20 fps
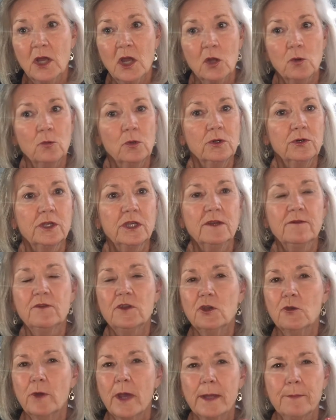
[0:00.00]
will give
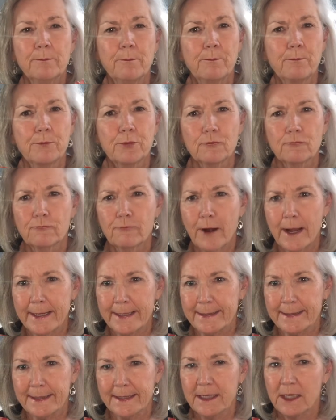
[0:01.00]
you a
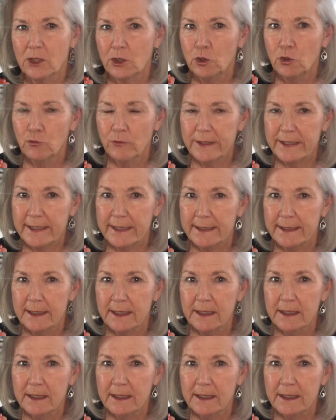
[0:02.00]
bright green.